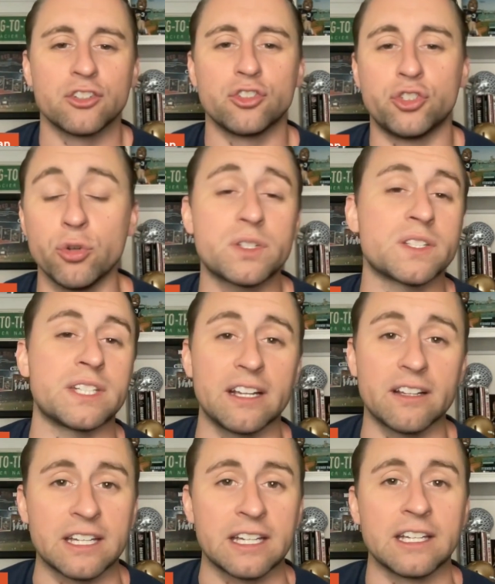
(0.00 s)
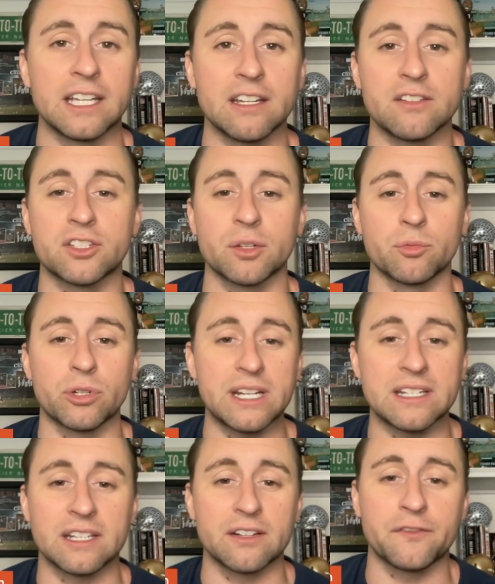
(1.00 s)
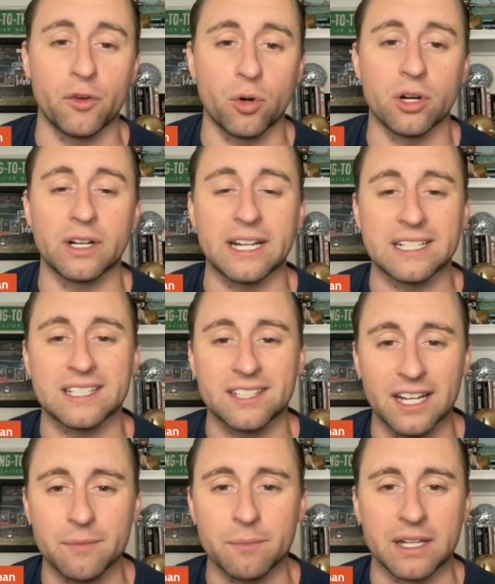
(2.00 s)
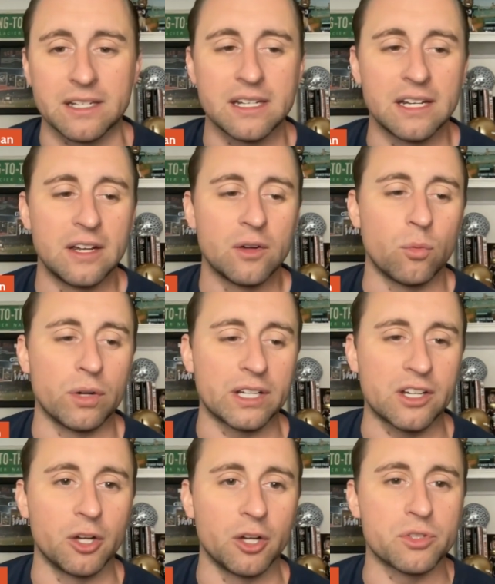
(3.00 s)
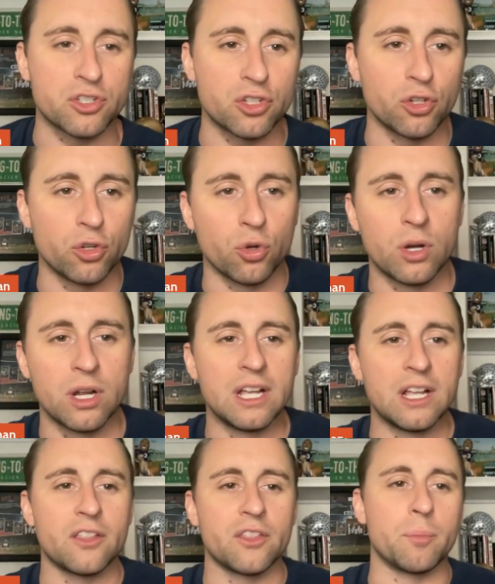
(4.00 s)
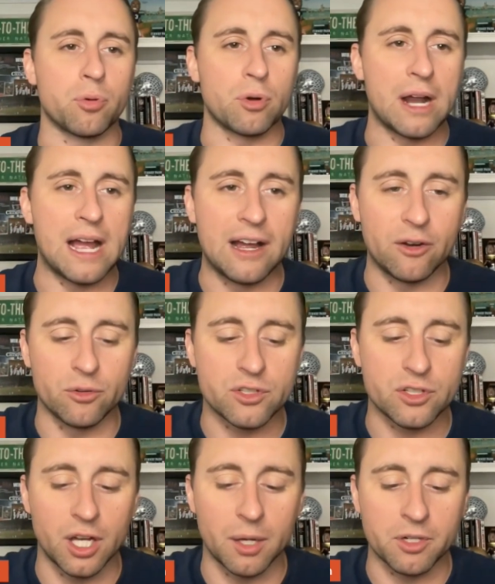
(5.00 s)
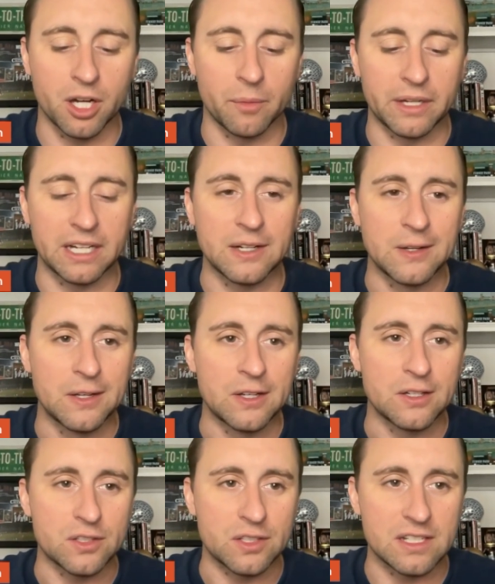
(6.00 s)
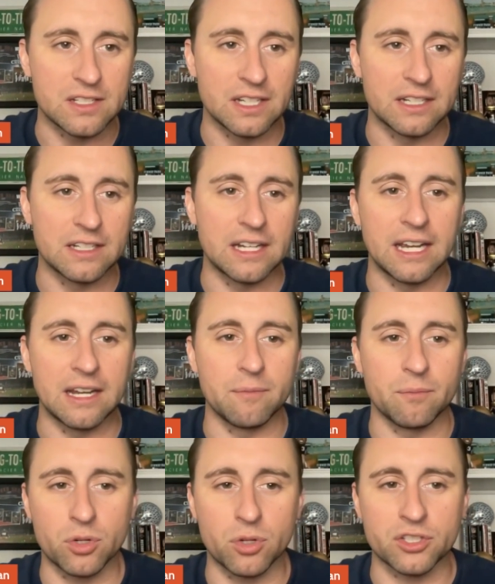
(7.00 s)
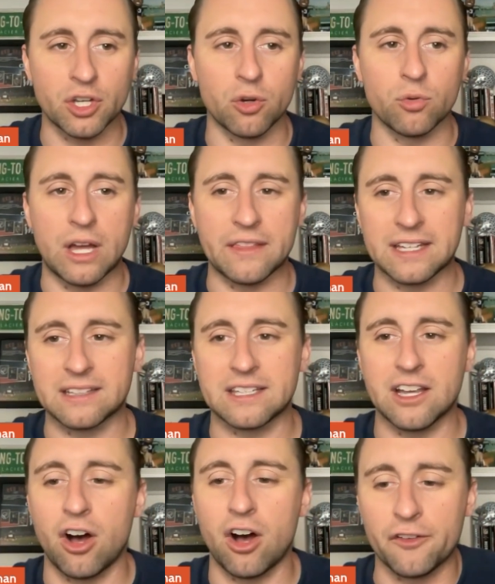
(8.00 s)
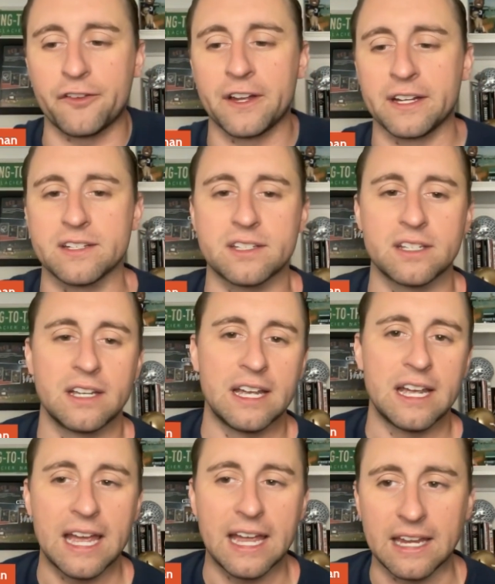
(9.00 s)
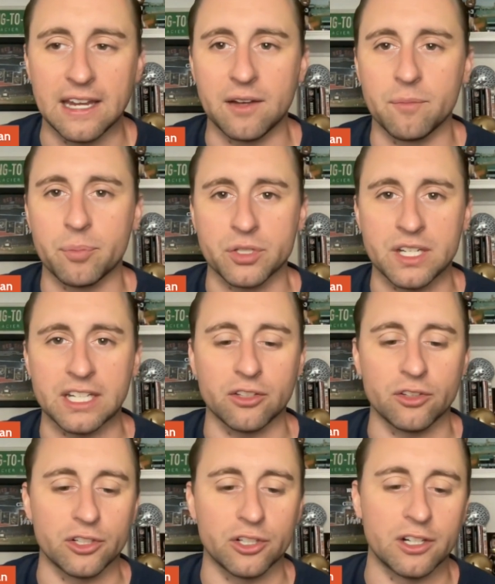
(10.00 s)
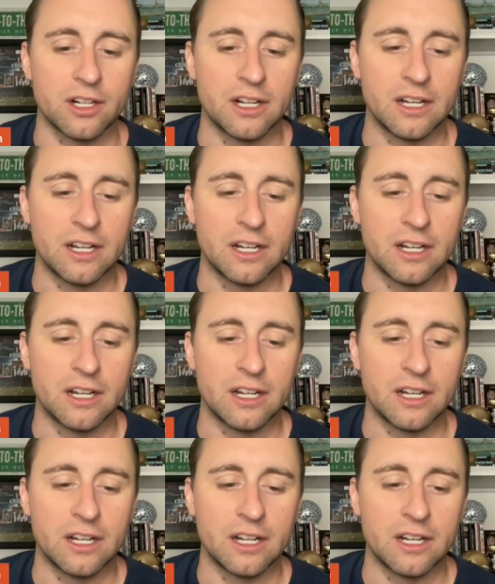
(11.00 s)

Duce Staley gives some reason for excitement when it comes to the Browns' upcoming season, and more so, I think, the offense in particular